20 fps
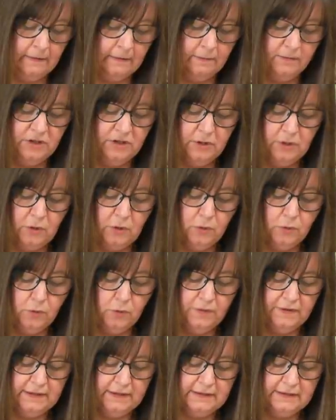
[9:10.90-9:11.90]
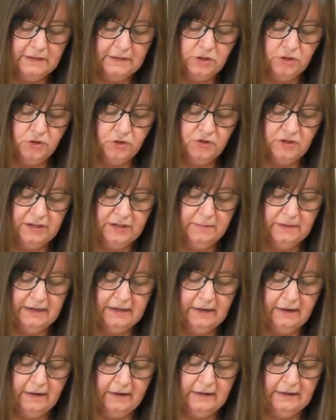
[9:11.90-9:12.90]
I'm doing all these extremely
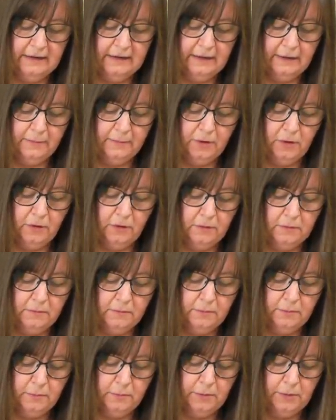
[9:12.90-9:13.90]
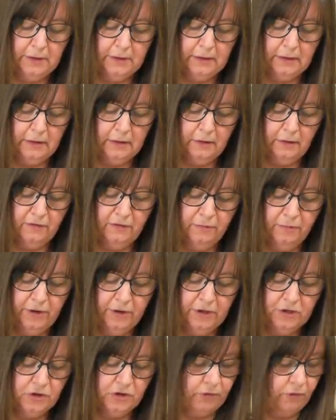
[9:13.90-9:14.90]
lightly. I'm not putting a lot of
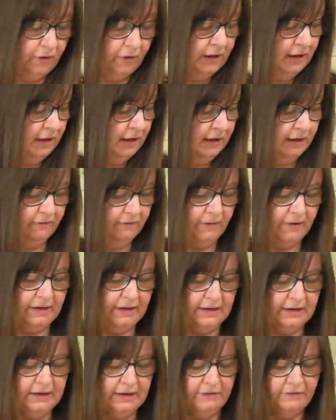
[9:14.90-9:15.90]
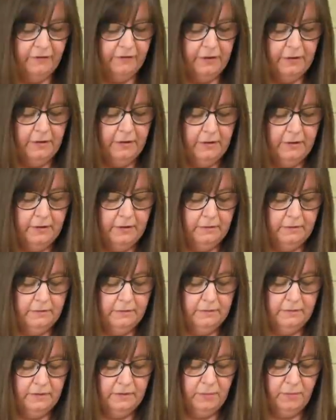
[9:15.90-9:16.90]
pressure on. If I leave
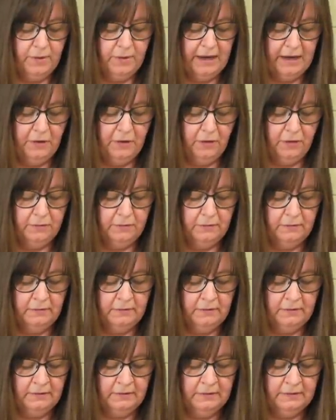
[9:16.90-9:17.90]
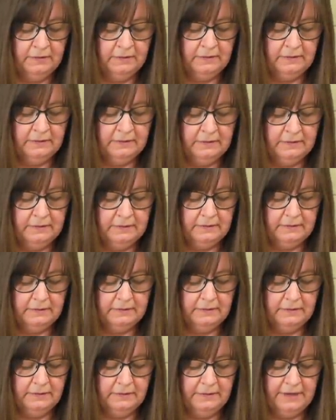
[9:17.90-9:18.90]
the pen on,
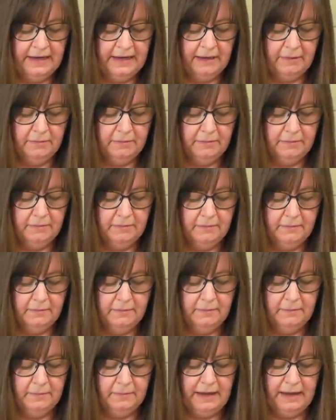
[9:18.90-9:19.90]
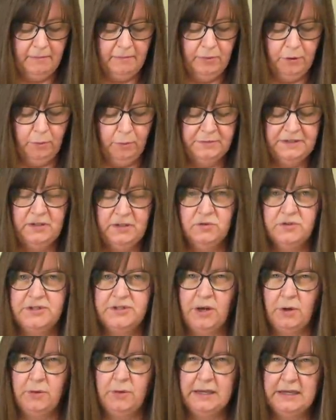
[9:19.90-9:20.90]
you can get blobs. It will
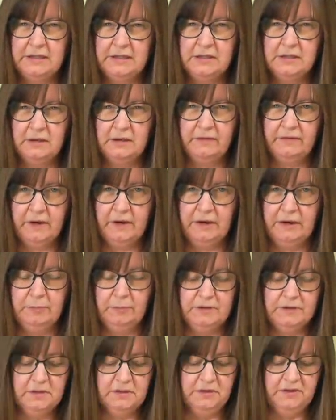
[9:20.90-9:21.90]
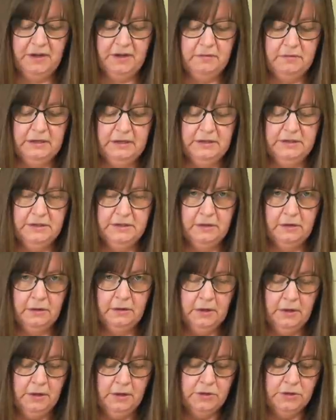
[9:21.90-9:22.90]
soak into the fibre, so you don't need to
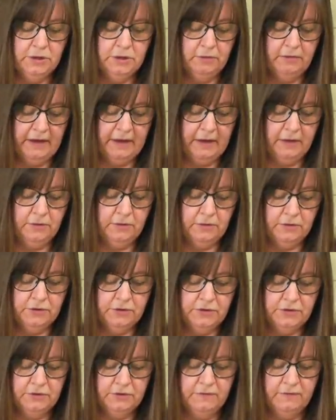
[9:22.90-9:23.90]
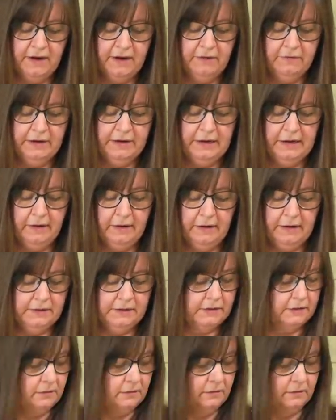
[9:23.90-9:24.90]
do that. You can just do very
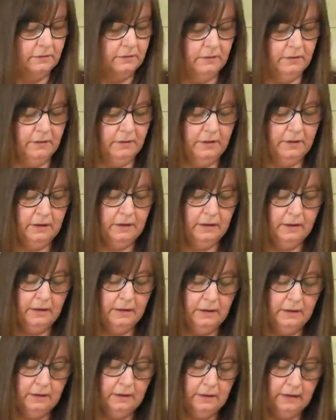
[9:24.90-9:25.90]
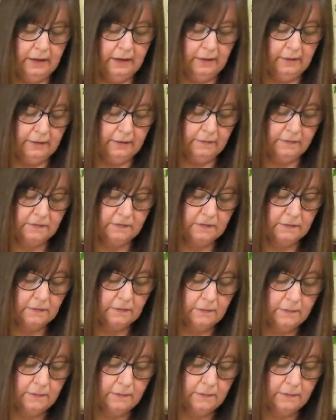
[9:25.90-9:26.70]
light lines.